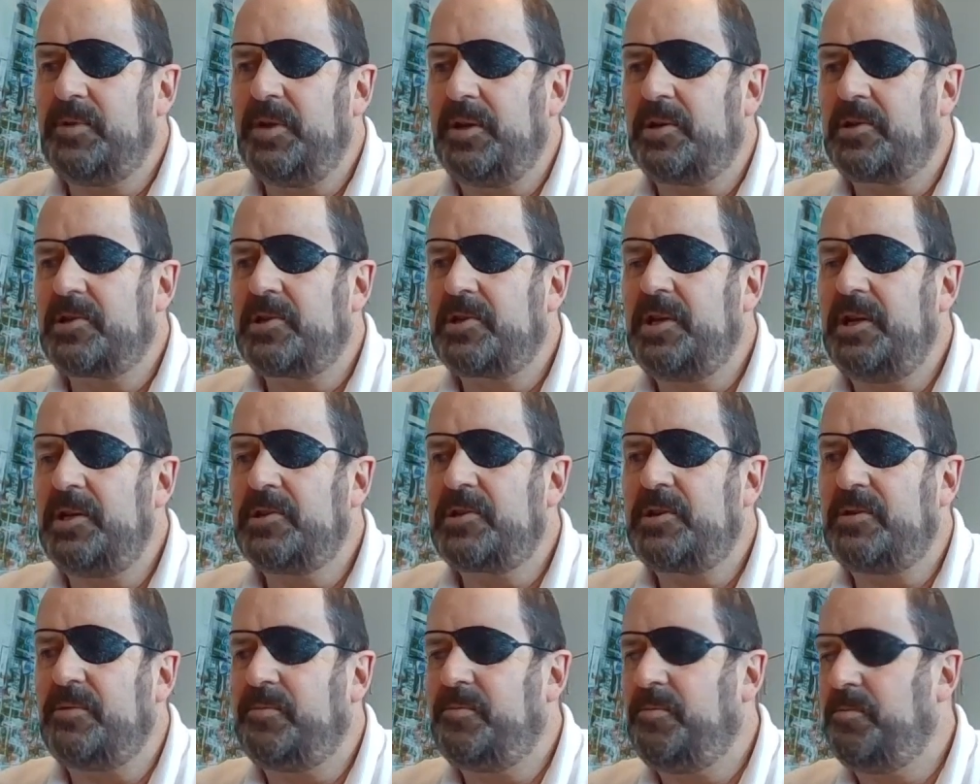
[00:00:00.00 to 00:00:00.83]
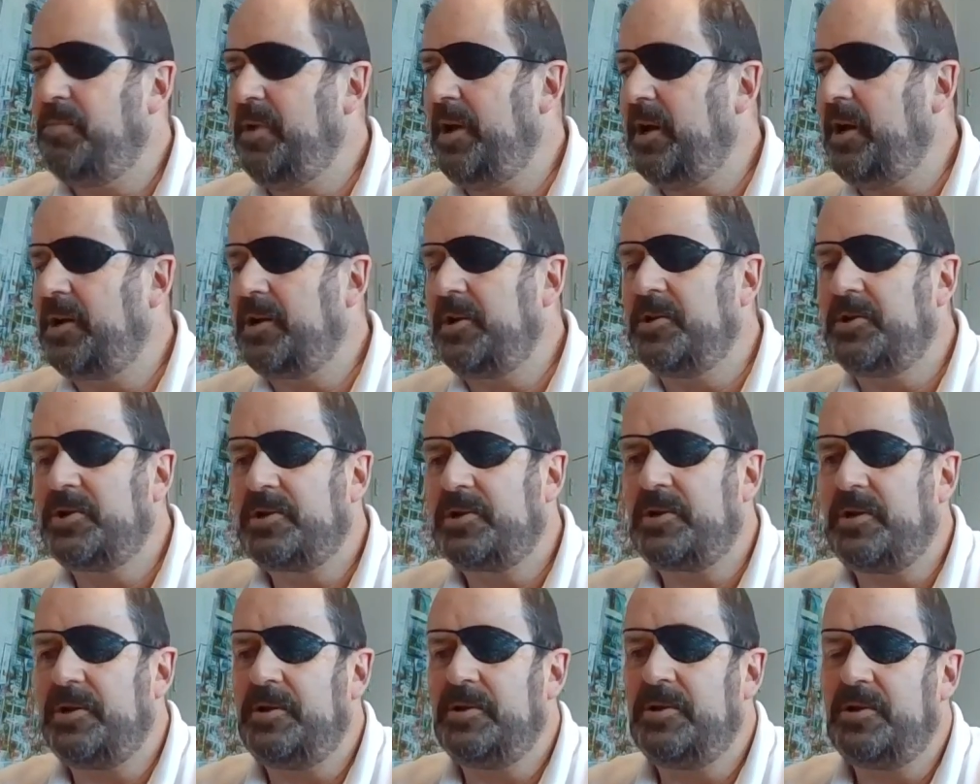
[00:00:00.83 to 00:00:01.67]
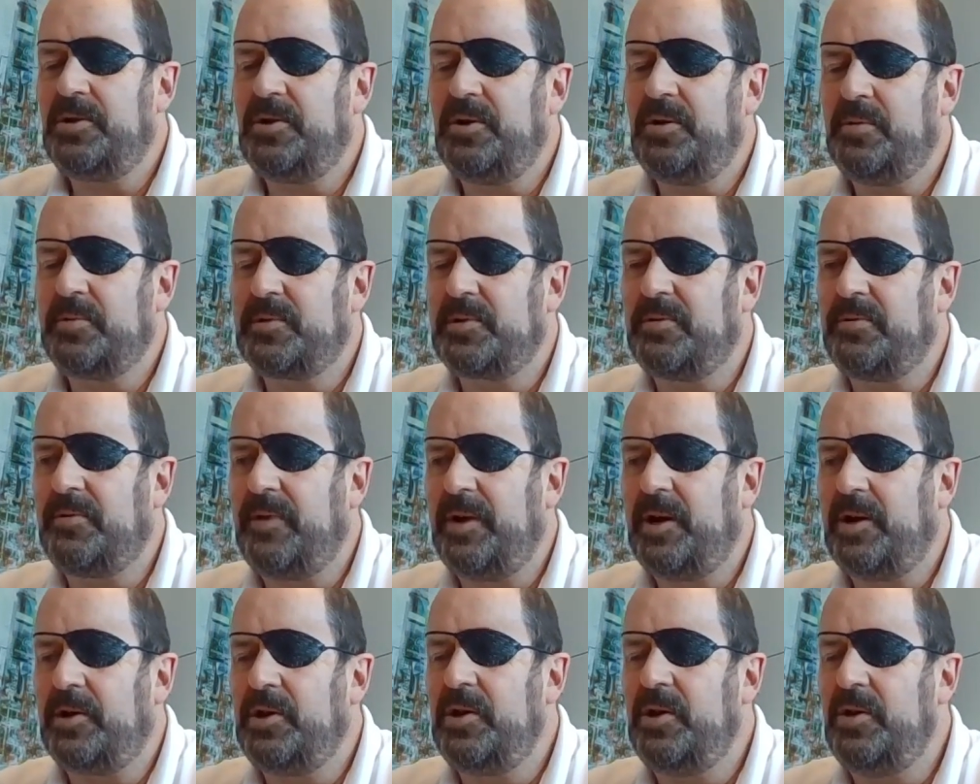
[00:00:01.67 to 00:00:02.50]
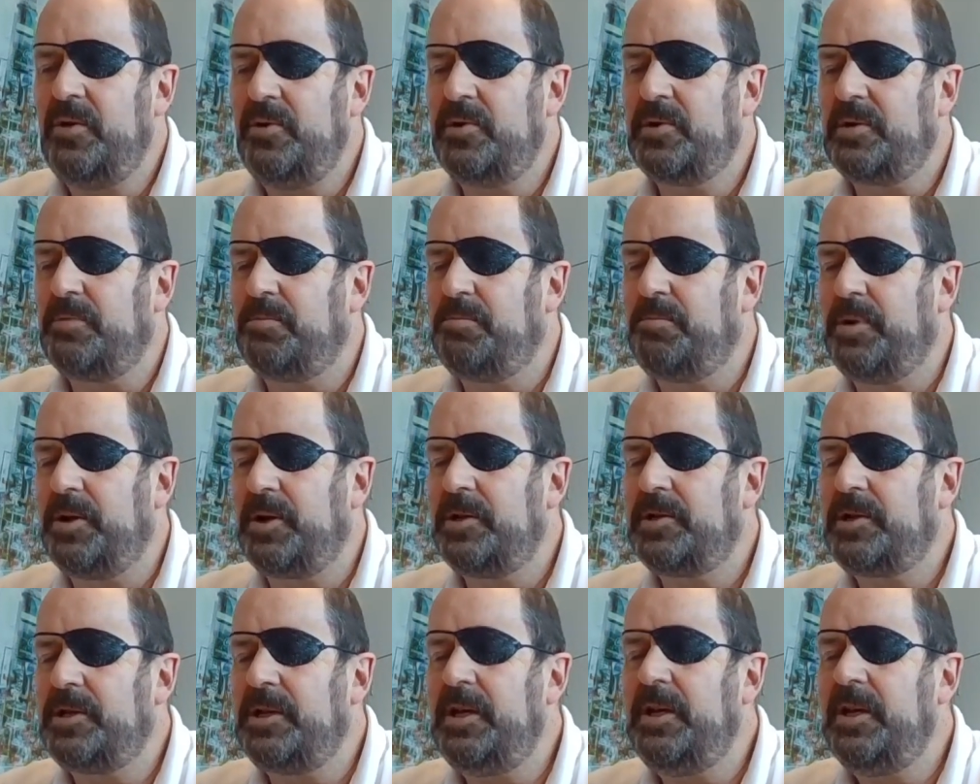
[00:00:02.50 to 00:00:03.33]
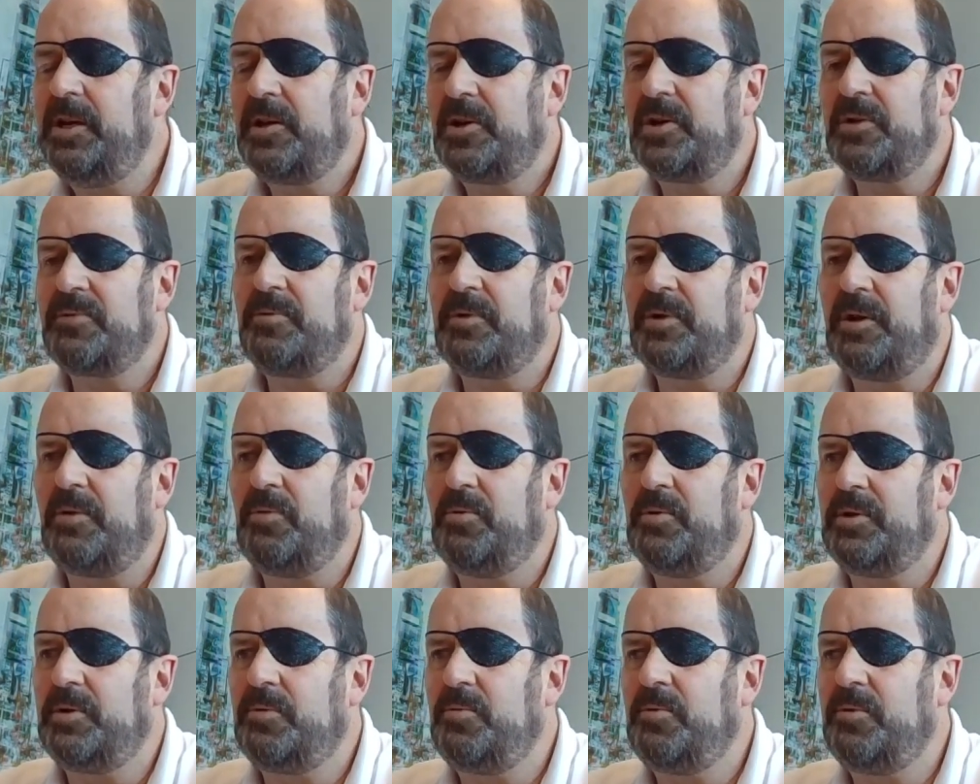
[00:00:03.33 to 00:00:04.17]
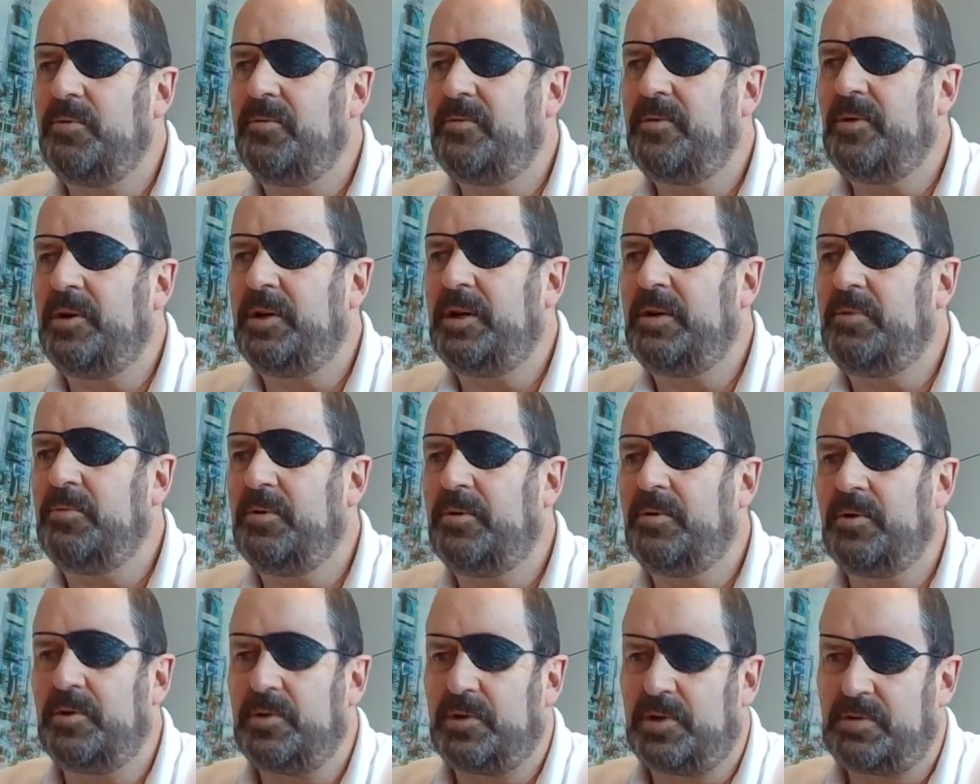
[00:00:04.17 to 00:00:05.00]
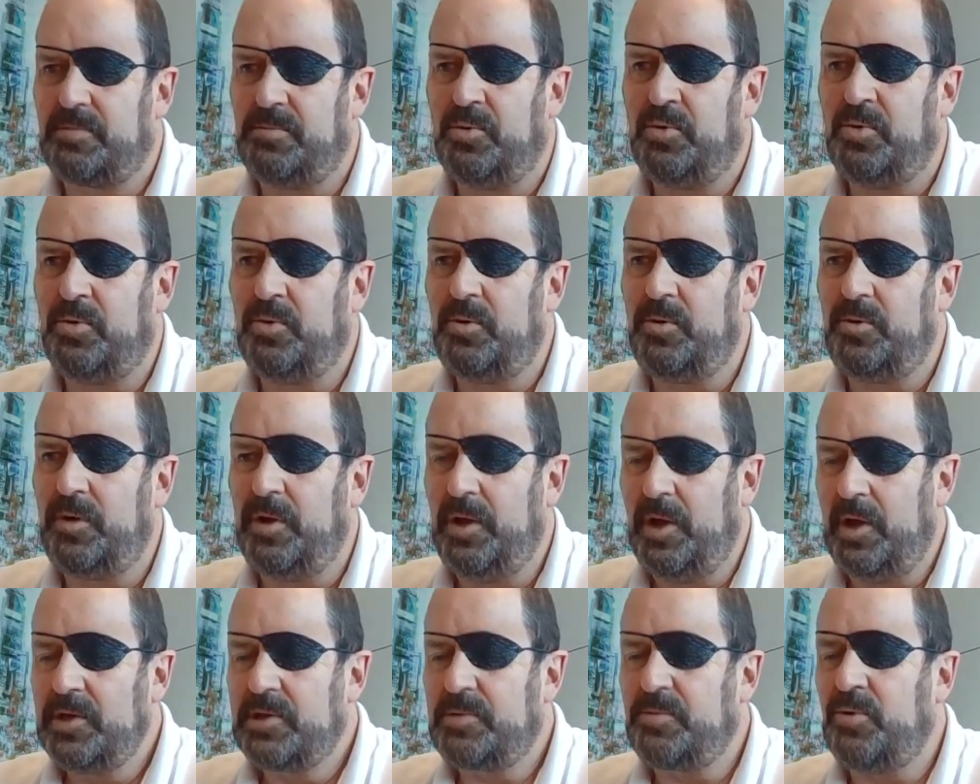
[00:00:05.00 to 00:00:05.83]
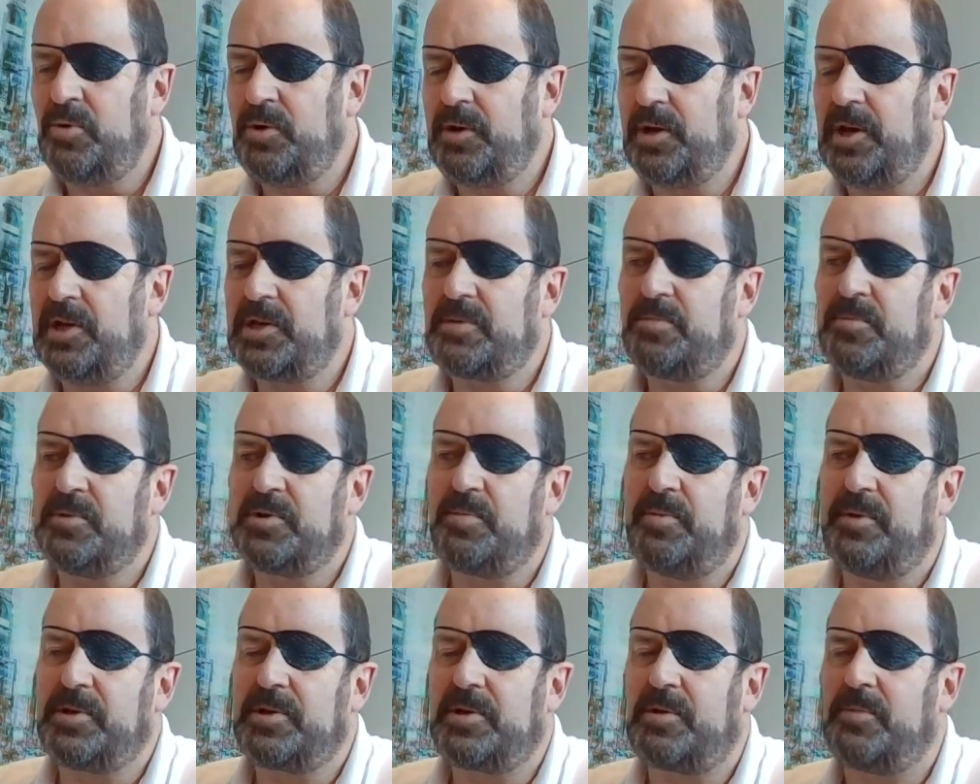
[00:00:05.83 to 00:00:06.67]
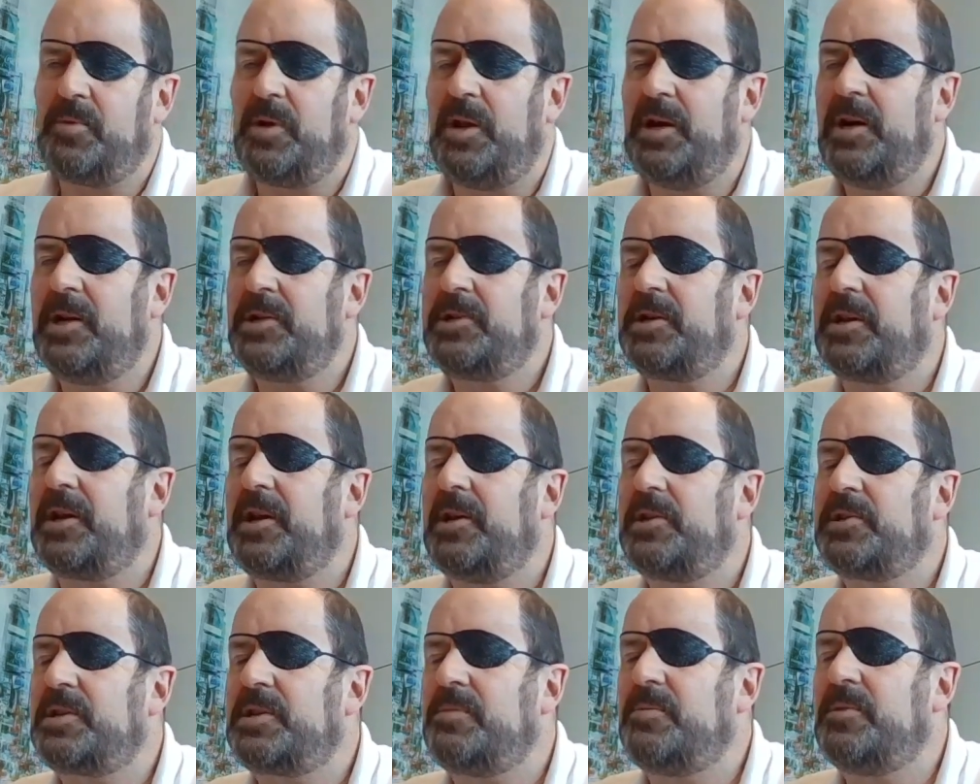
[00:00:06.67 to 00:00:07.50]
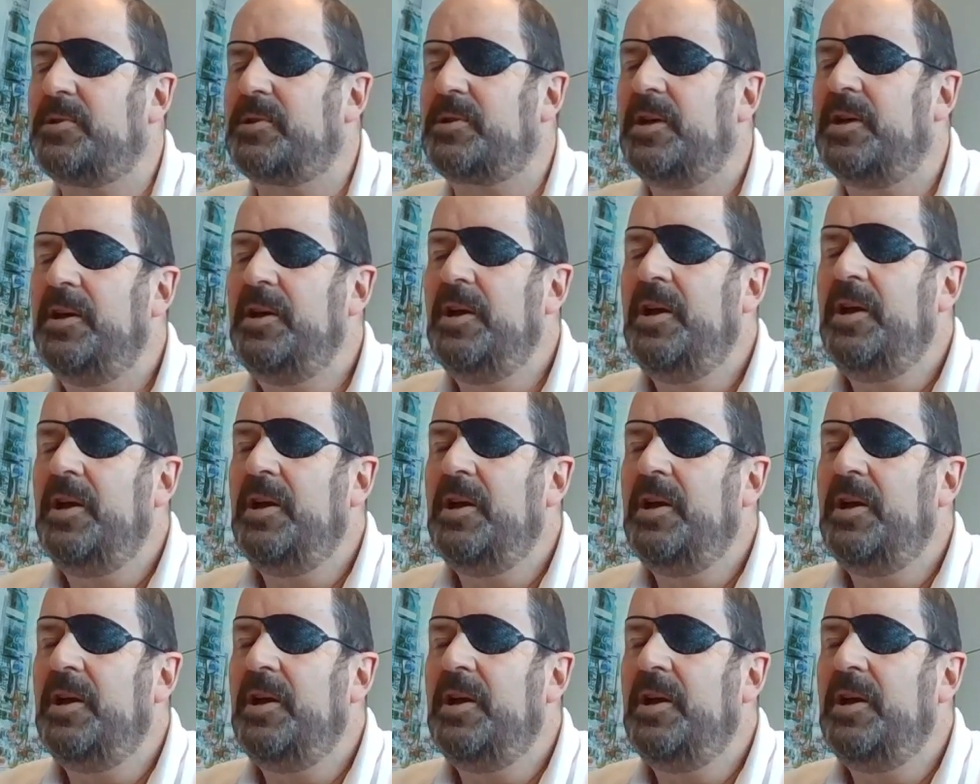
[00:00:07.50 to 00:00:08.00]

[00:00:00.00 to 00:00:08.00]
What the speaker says: extensive package in terms of our usability, because we're finding we've got smaller customers but some larger customers.